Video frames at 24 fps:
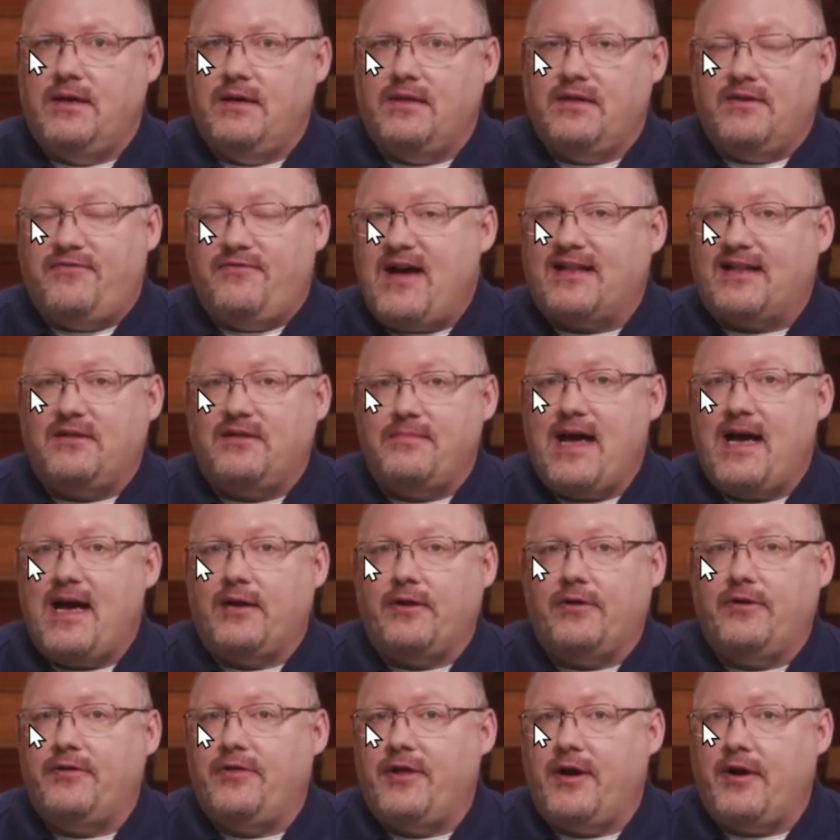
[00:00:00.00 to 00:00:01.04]
The fact of the
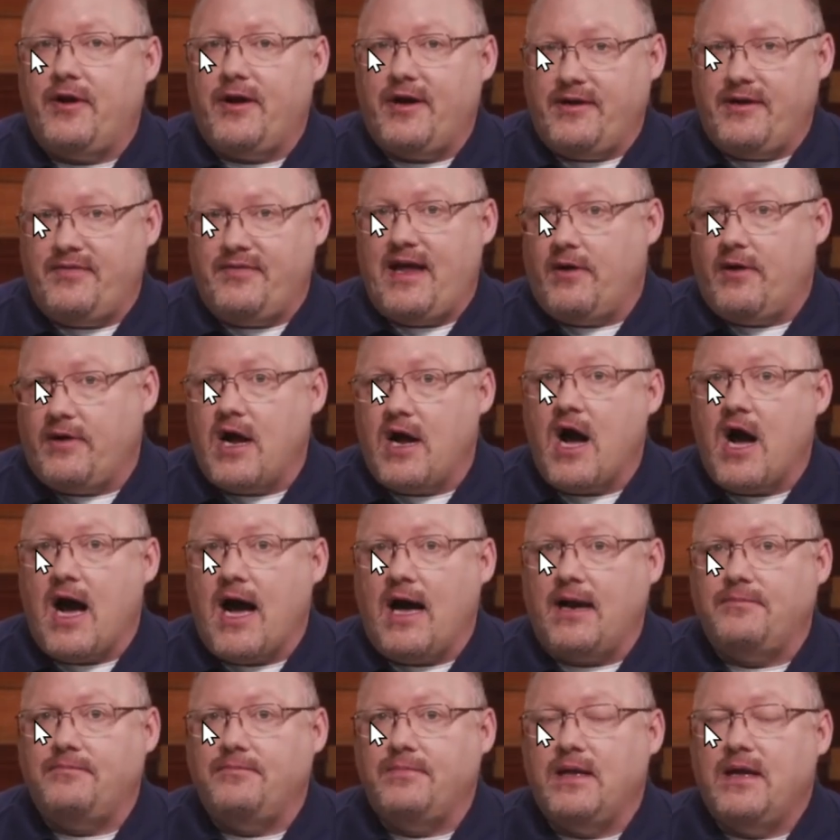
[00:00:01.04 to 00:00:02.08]
matter, they are
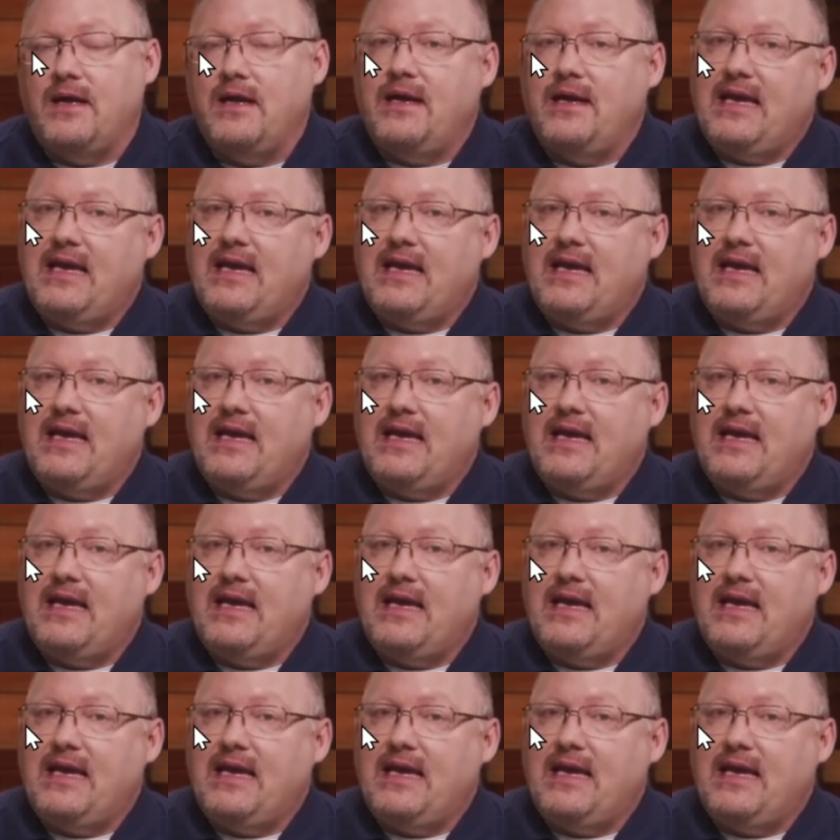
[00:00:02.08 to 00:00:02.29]
not.